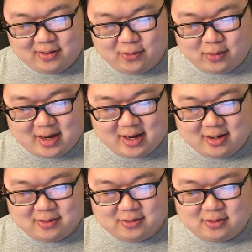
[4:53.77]

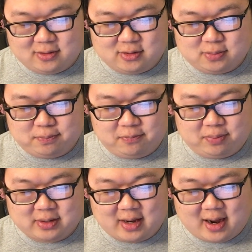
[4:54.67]
green
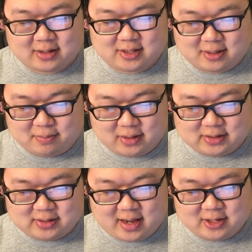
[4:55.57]
toxic
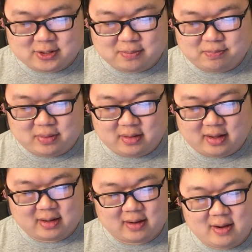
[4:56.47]
mustache and
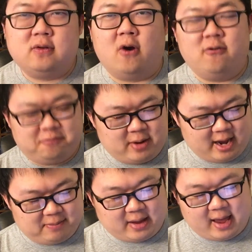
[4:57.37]
like
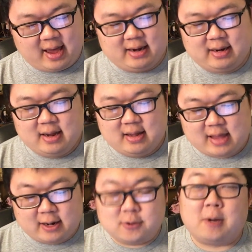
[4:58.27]
stovepipe hat.
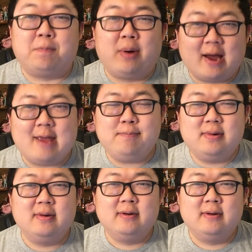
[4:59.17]
That is a pipe.